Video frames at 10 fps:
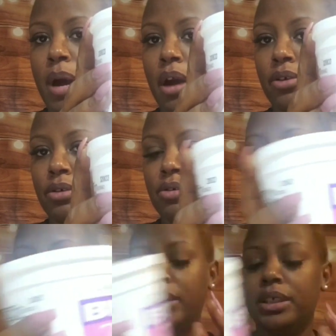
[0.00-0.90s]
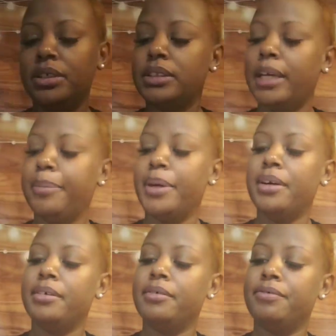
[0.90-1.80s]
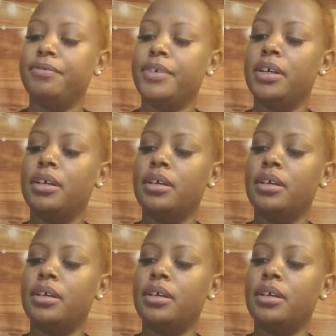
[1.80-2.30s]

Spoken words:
powder or any type of